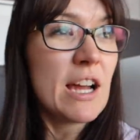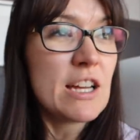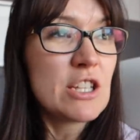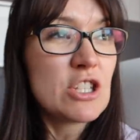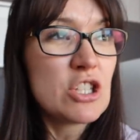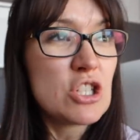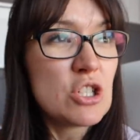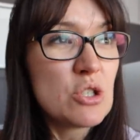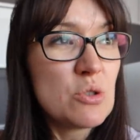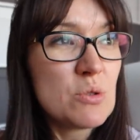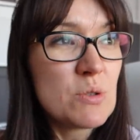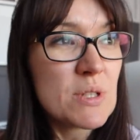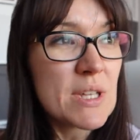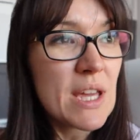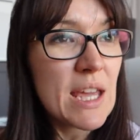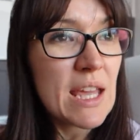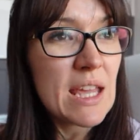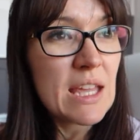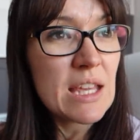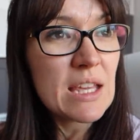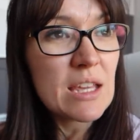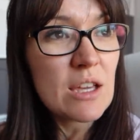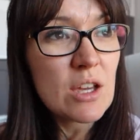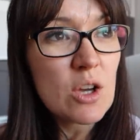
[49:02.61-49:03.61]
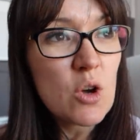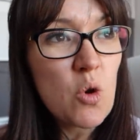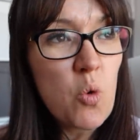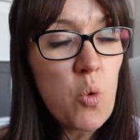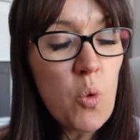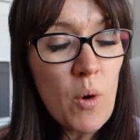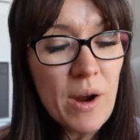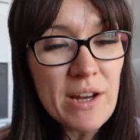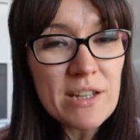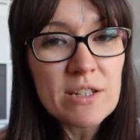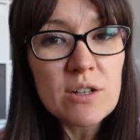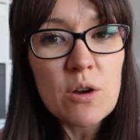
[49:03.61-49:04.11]
I do take
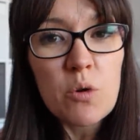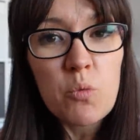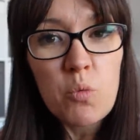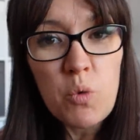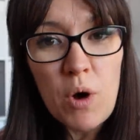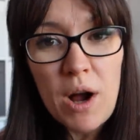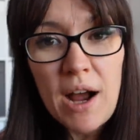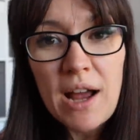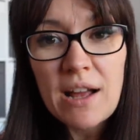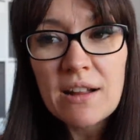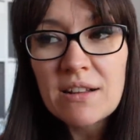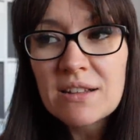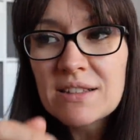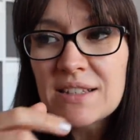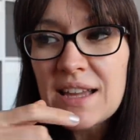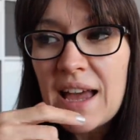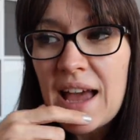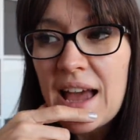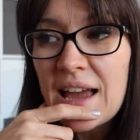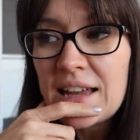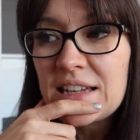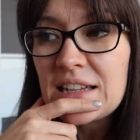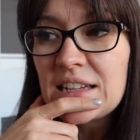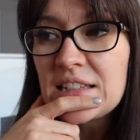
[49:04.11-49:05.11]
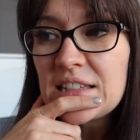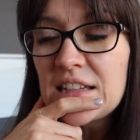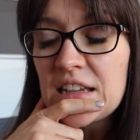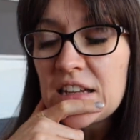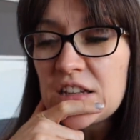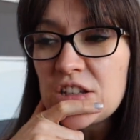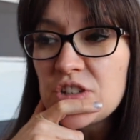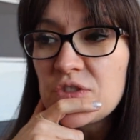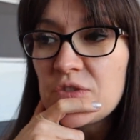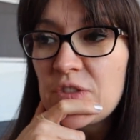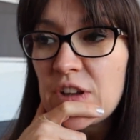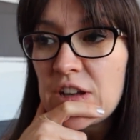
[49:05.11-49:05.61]
quite a while to edit
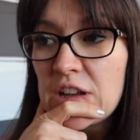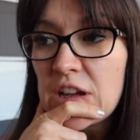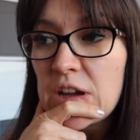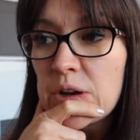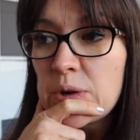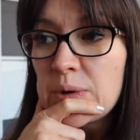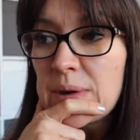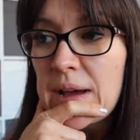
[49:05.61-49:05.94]
each video